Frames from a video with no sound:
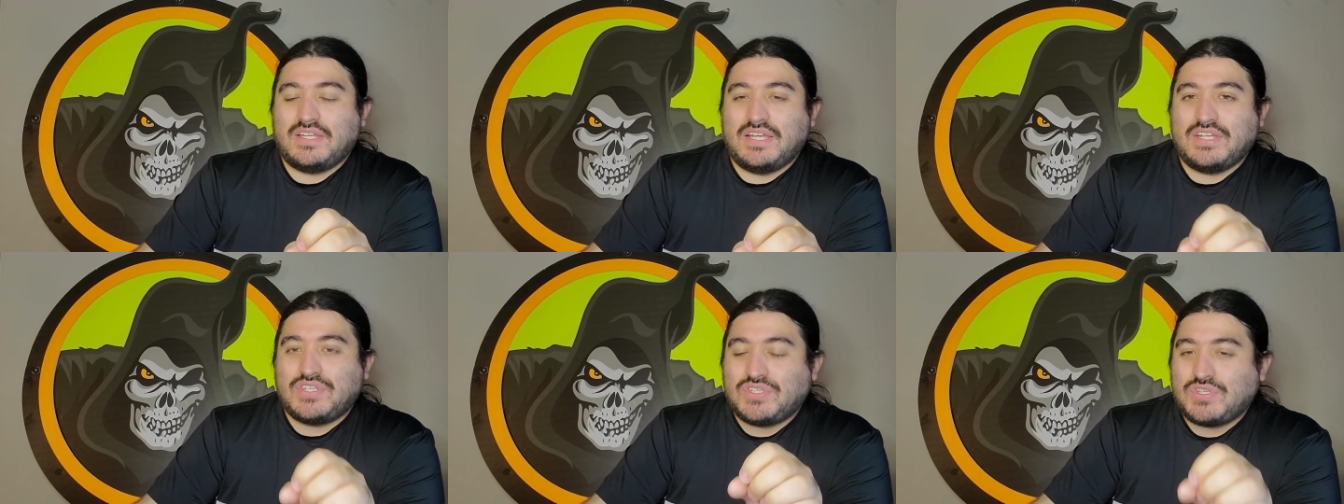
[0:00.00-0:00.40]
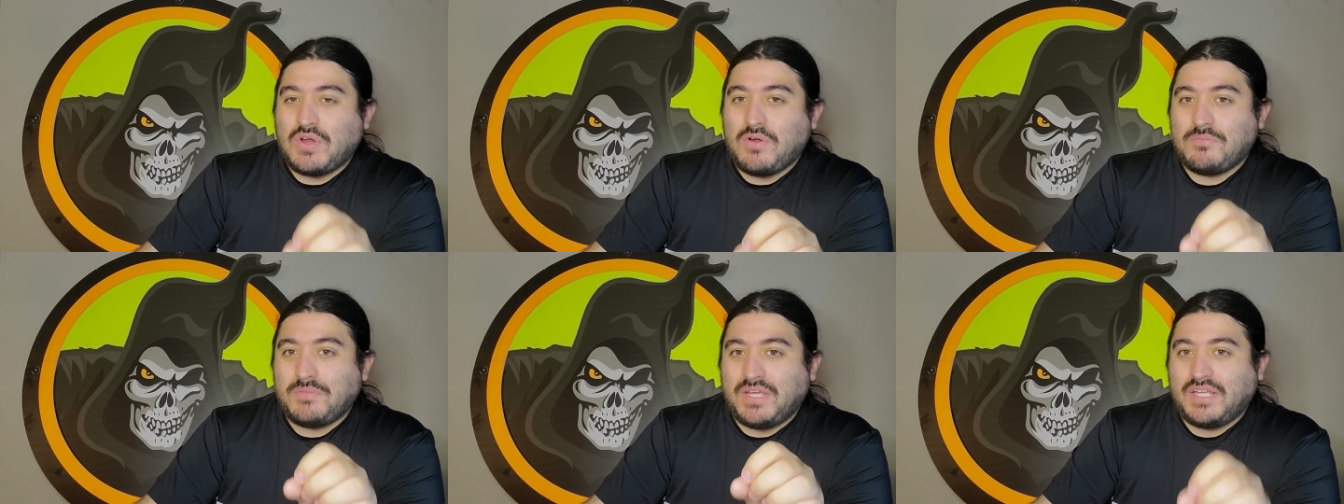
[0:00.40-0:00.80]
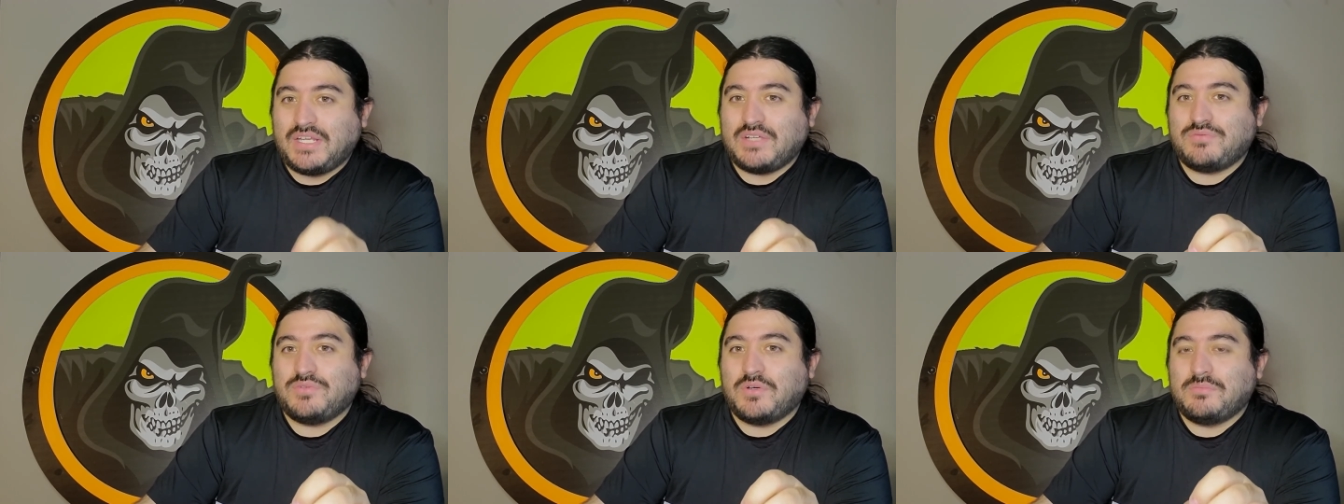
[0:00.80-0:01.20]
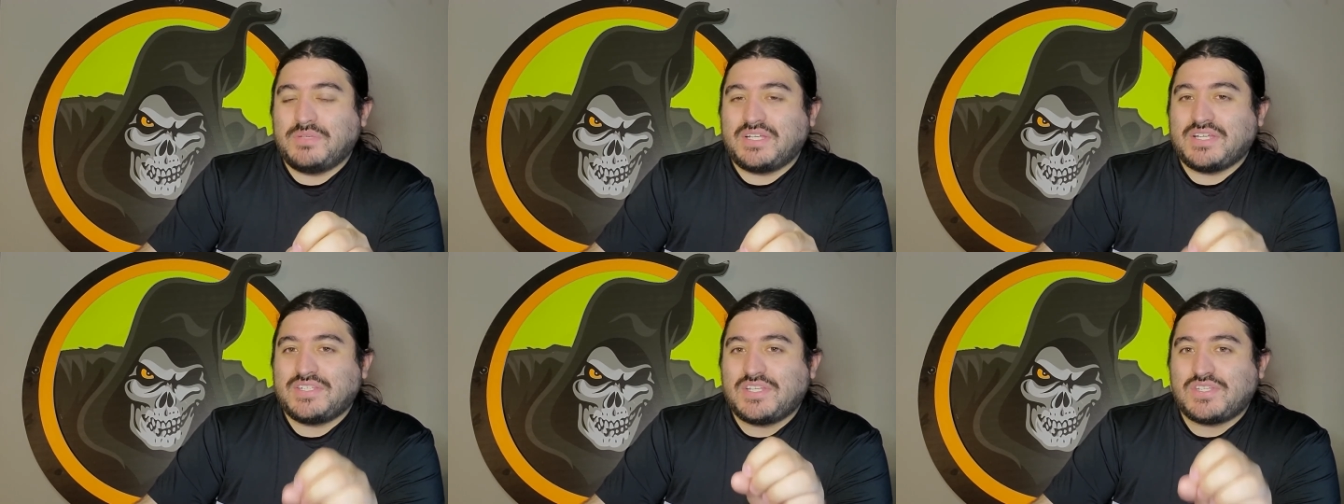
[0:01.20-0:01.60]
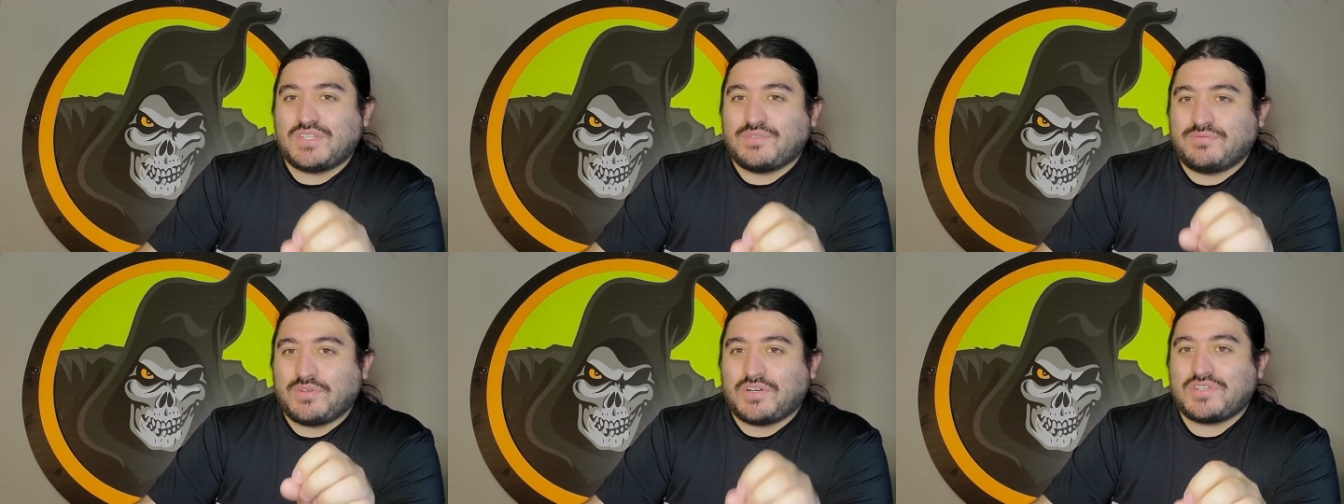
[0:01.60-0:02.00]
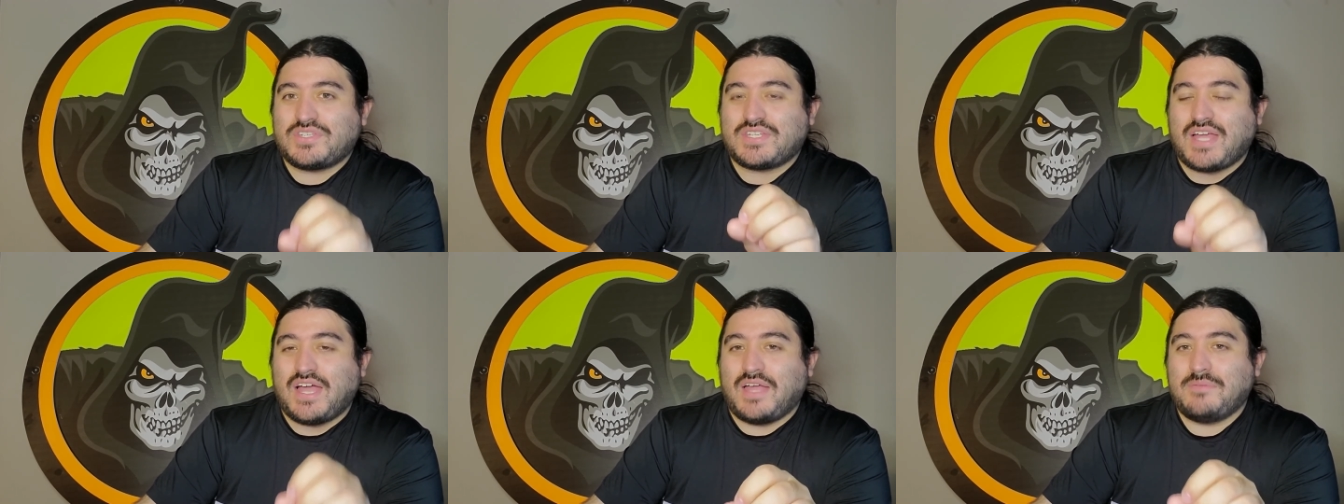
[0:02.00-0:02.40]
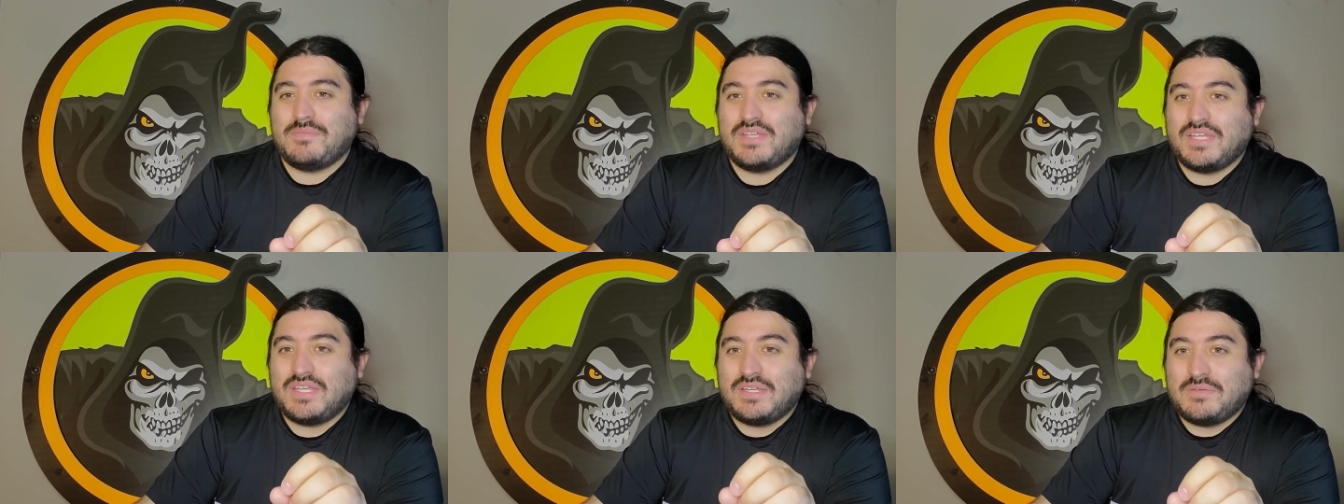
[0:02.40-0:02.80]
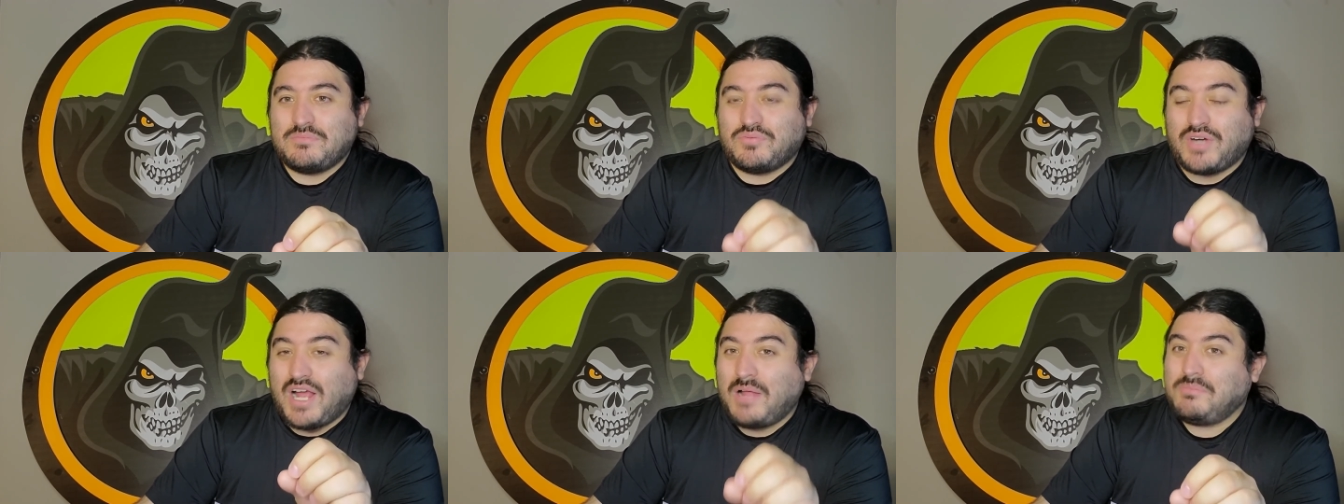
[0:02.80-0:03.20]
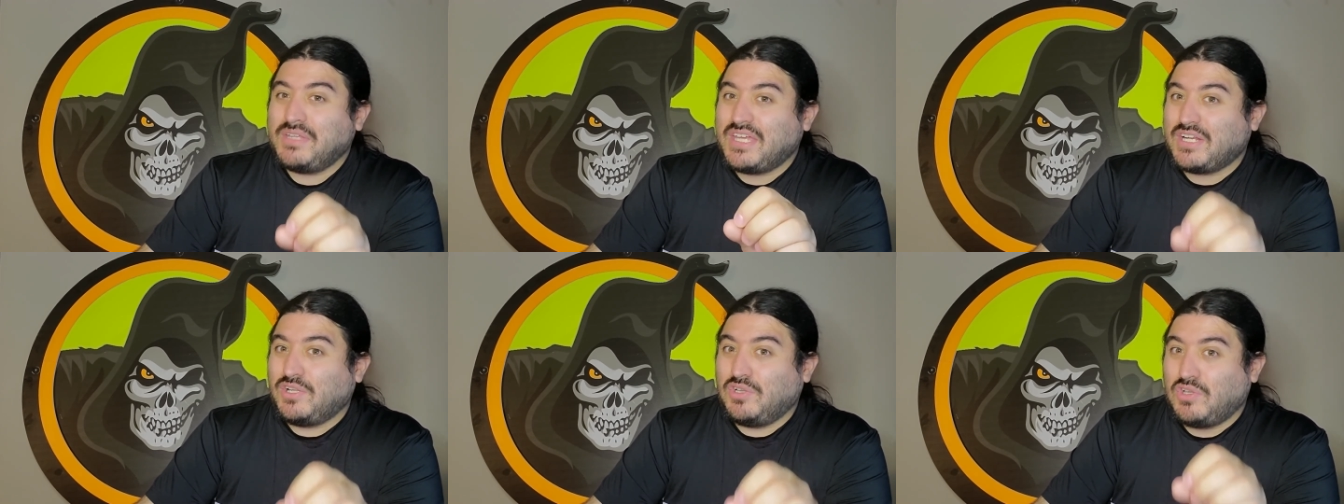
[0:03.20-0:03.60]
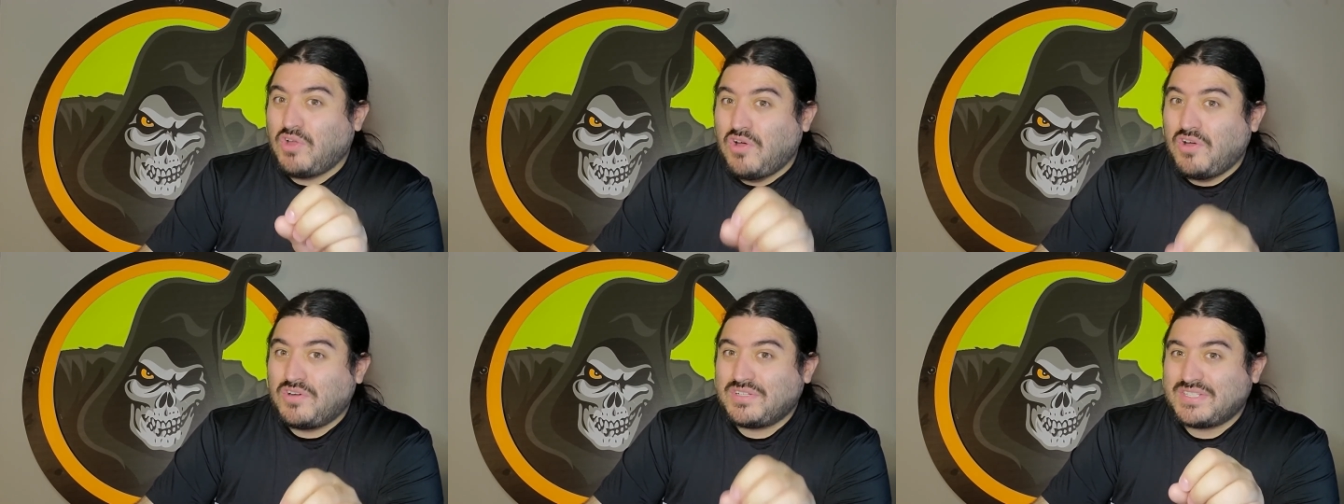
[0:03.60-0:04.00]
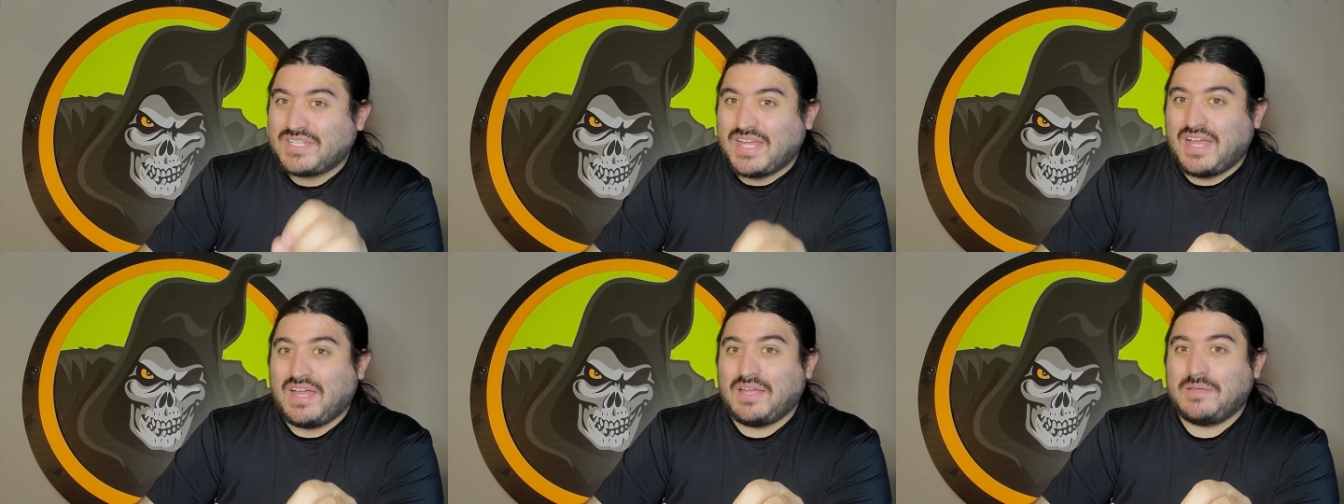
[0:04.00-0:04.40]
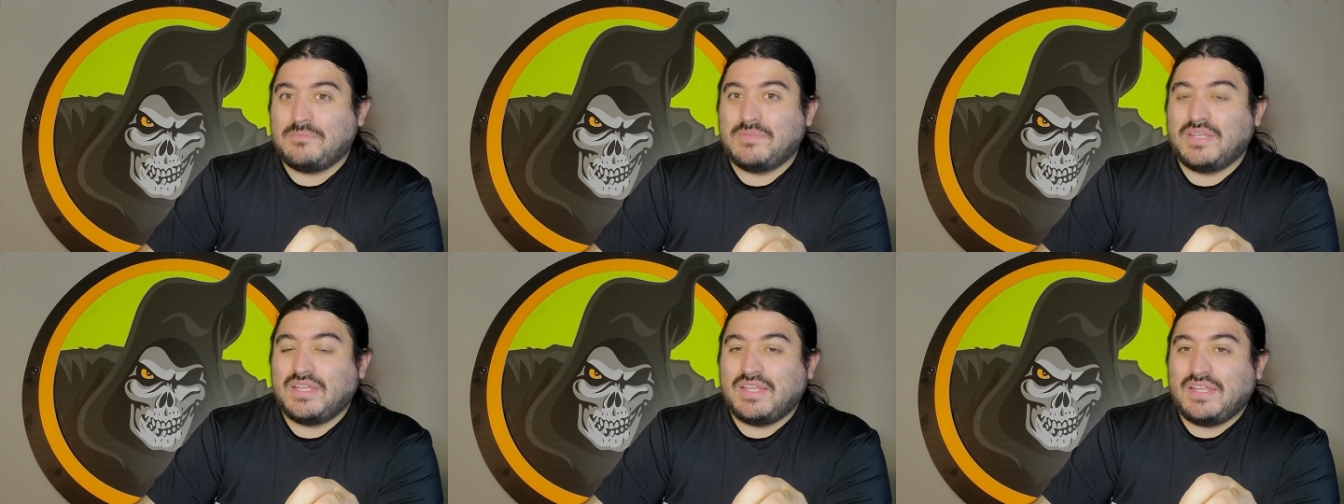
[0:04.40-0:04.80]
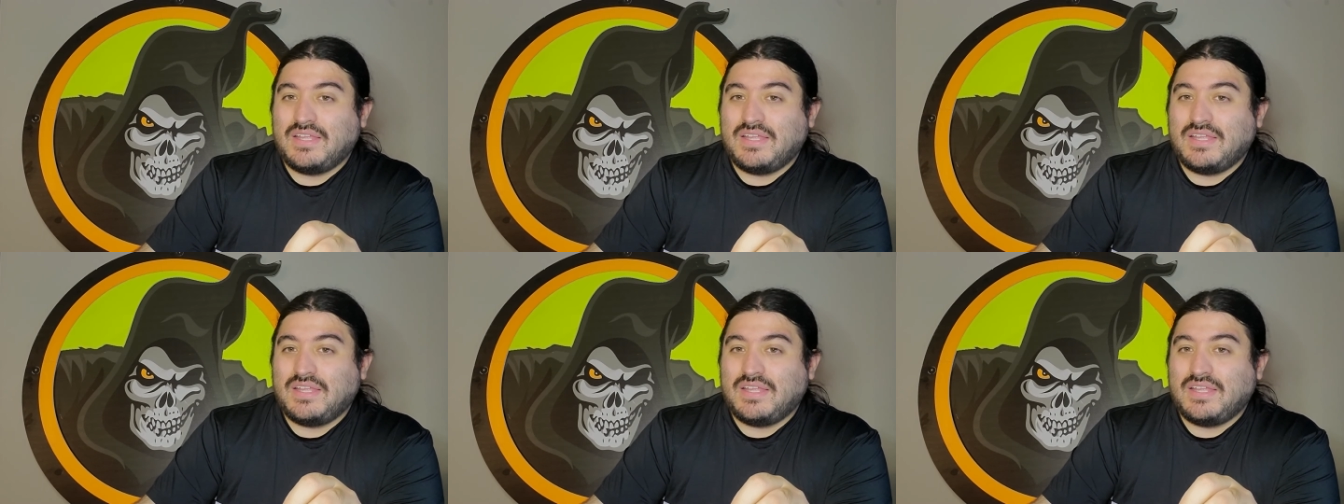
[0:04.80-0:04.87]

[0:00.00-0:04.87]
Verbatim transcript: is so meaningful because it's the first time, probably in a long time,